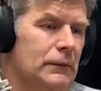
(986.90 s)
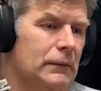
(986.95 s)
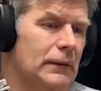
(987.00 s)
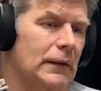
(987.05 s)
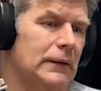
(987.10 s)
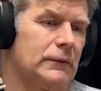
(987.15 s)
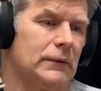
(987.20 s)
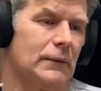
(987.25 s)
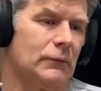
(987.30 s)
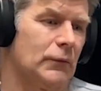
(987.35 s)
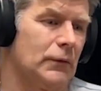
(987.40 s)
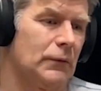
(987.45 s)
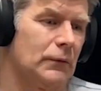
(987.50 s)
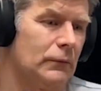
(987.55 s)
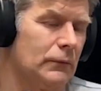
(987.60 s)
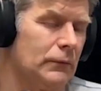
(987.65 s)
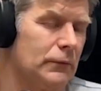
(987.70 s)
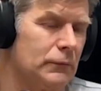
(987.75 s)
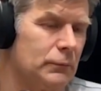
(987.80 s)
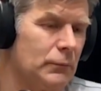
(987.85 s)
that's something that
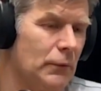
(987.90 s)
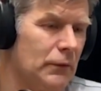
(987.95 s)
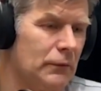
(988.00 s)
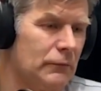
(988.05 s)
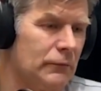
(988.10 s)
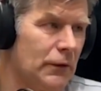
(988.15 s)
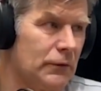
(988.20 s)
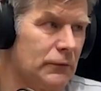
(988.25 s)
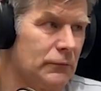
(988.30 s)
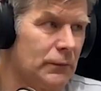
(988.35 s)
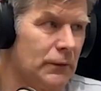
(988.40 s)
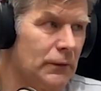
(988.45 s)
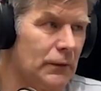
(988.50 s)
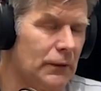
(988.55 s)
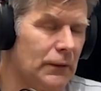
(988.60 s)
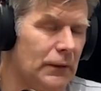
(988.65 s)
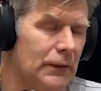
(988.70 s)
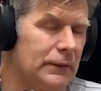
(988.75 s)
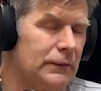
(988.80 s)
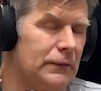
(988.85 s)
always motivates me.
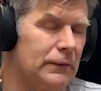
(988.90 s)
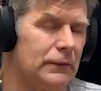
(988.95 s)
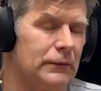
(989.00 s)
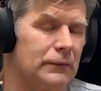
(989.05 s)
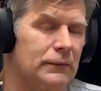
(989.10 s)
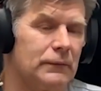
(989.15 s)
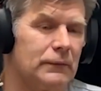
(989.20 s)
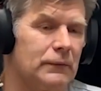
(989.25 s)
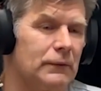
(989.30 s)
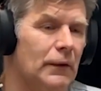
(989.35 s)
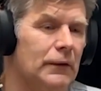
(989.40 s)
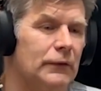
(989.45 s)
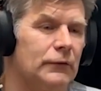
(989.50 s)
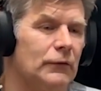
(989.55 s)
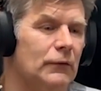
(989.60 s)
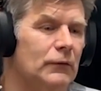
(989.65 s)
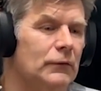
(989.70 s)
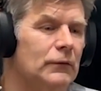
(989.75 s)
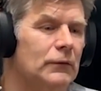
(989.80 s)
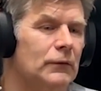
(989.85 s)
I
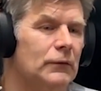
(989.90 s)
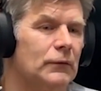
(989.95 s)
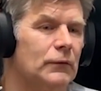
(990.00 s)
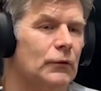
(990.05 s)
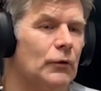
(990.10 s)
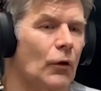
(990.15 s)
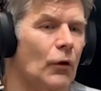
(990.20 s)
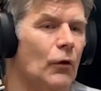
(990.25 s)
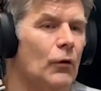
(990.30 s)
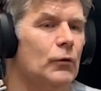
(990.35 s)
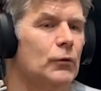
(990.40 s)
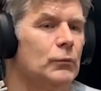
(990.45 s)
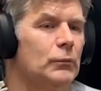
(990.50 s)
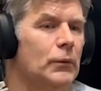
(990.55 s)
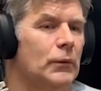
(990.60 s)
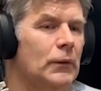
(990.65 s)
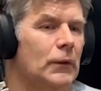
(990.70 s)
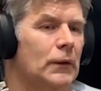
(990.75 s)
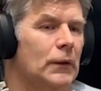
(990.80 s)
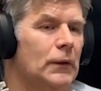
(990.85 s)
don't cope
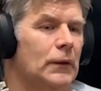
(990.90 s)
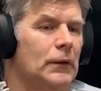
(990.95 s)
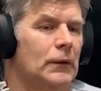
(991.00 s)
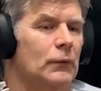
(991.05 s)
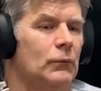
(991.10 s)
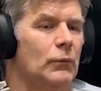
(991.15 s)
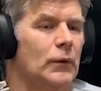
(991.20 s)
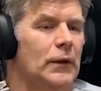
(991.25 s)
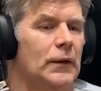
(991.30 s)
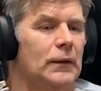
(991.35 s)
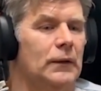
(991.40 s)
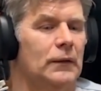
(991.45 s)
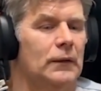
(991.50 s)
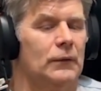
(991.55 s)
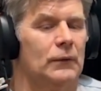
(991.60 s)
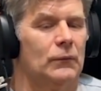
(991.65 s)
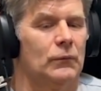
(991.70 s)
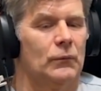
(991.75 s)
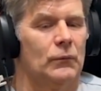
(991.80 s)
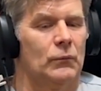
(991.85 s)

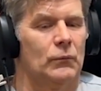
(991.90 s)
when